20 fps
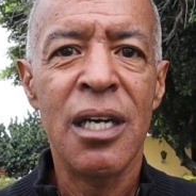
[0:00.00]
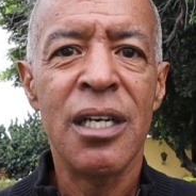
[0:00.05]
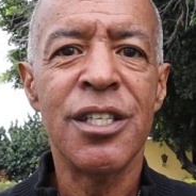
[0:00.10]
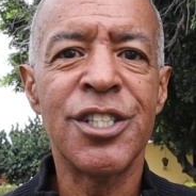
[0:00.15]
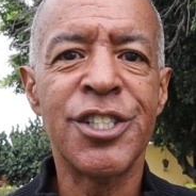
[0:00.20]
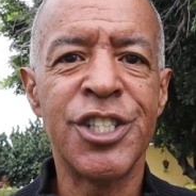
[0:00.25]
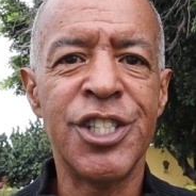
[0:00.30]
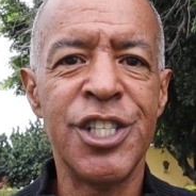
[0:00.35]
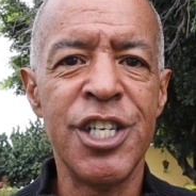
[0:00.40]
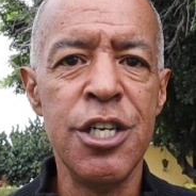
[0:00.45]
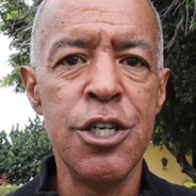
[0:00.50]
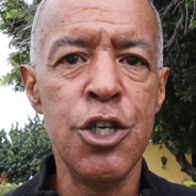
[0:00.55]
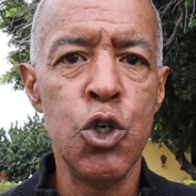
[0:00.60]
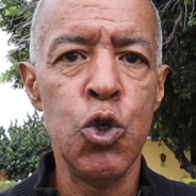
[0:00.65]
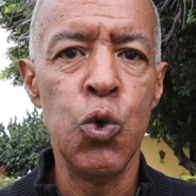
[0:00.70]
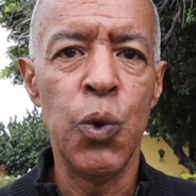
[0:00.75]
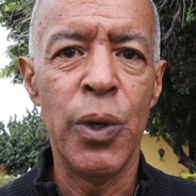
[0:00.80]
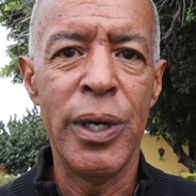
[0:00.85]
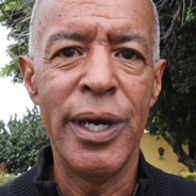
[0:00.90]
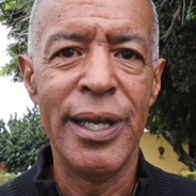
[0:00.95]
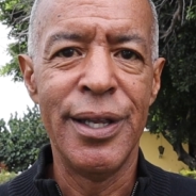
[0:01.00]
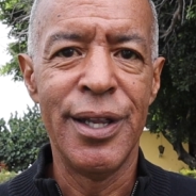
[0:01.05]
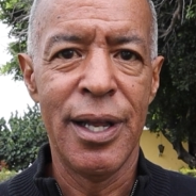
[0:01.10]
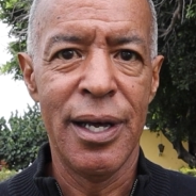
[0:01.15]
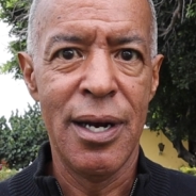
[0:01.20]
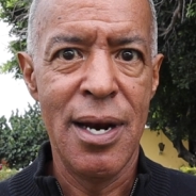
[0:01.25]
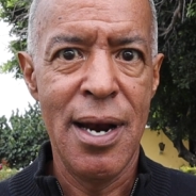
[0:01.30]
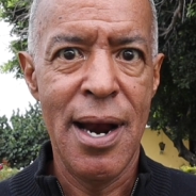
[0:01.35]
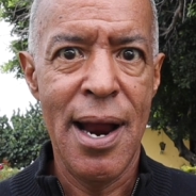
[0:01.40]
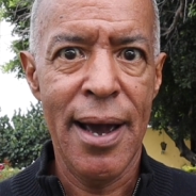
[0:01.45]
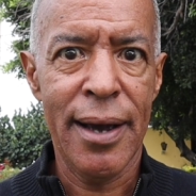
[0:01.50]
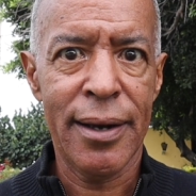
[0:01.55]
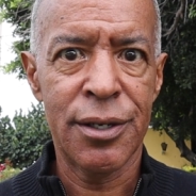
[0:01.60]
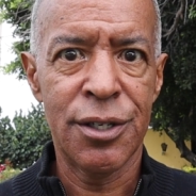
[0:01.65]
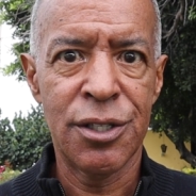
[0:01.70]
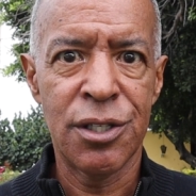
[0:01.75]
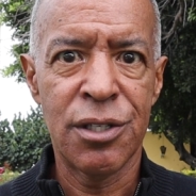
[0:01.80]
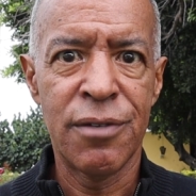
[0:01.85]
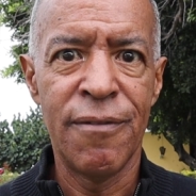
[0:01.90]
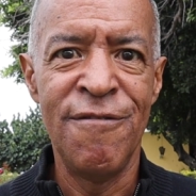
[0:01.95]
See you in the
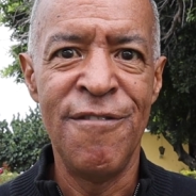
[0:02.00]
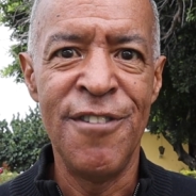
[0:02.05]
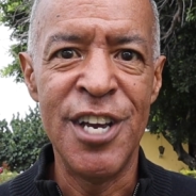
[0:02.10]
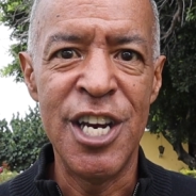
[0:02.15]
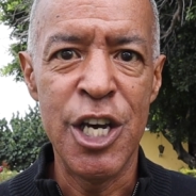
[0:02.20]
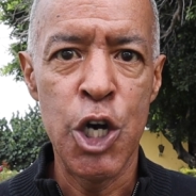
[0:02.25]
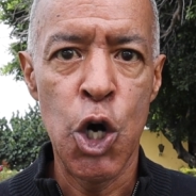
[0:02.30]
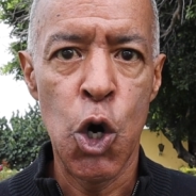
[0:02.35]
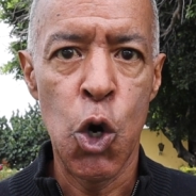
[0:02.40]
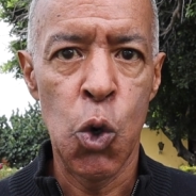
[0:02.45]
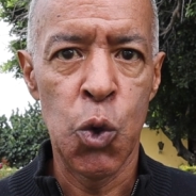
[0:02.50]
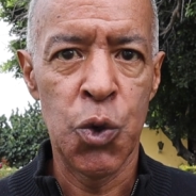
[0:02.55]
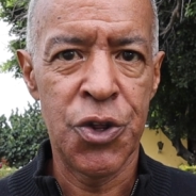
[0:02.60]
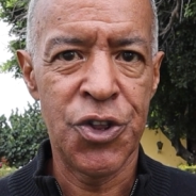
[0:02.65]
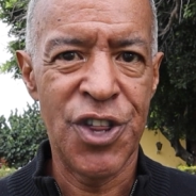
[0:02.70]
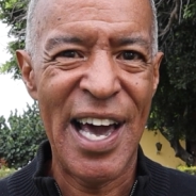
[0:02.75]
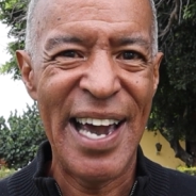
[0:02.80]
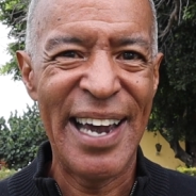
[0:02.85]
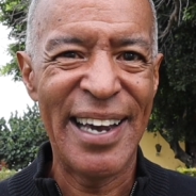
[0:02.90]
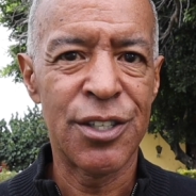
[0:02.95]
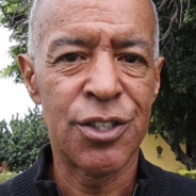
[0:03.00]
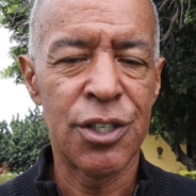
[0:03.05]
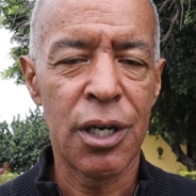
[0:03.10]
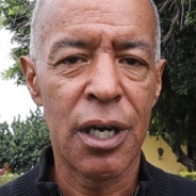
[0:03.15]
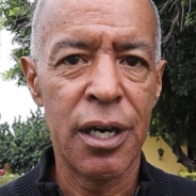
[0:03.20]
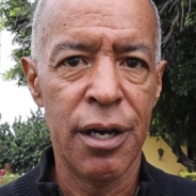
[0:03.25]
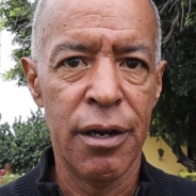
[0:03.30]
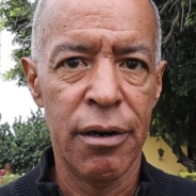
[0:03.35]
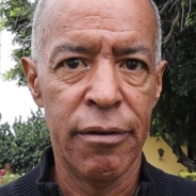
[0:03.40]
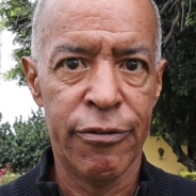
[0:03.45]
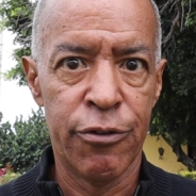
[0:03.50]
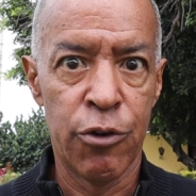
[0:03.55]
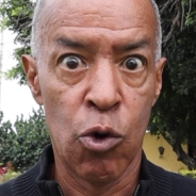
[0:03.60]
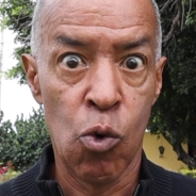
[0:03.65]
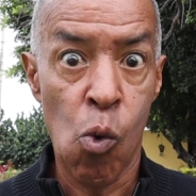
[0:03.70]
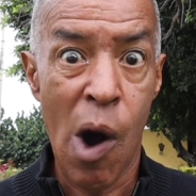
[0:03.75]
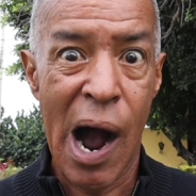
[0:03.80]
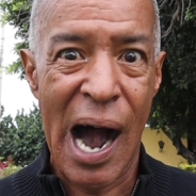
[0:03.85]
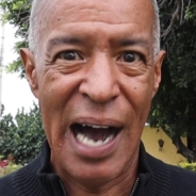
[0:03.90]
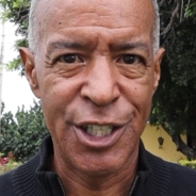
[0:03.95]
next video. Thanks again for
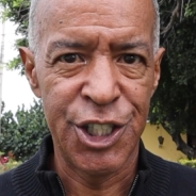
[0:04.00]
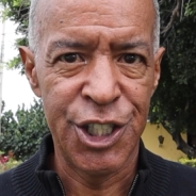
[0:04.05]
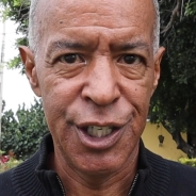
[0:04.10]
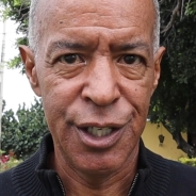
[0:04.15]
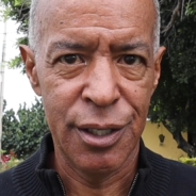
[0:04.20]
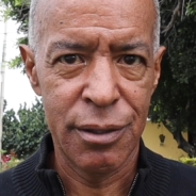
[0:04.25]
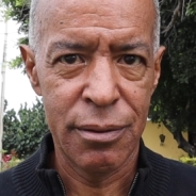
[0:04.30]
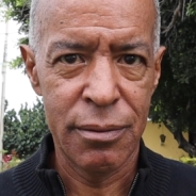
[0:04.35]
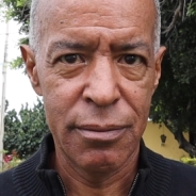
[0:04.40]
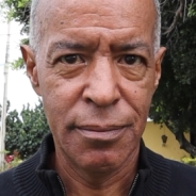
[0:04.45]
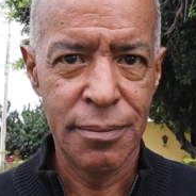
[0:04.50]
watching.